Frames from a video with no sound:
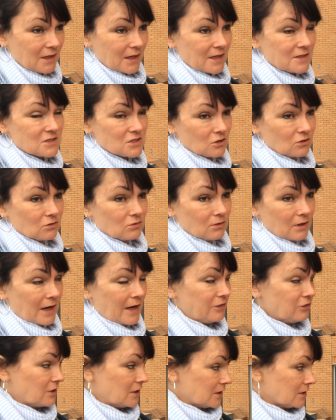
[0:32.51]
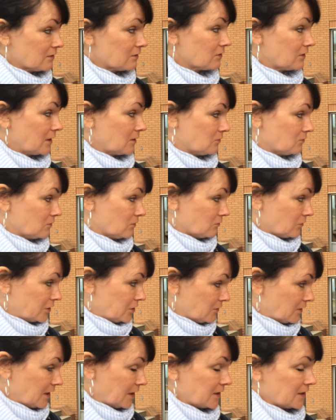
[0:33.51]
And so I think that when
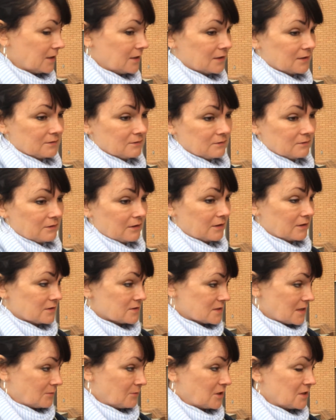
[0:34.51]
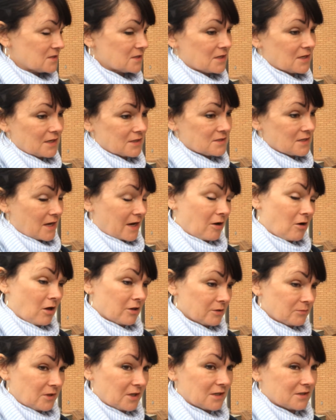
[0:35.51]
you get a kid, some of these kids, and I call
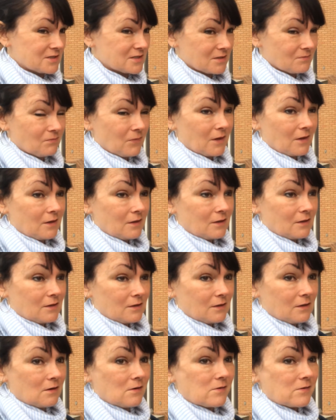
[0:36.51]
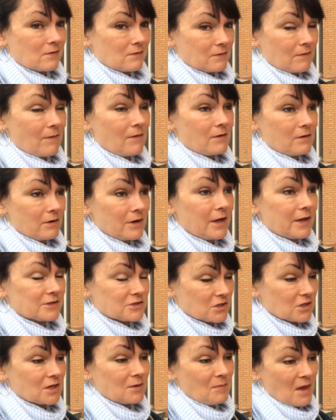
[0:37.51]
them kids,
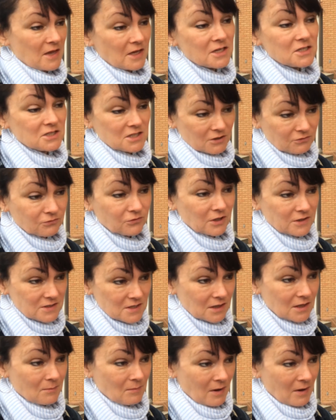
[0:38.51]
it's going to make a difference in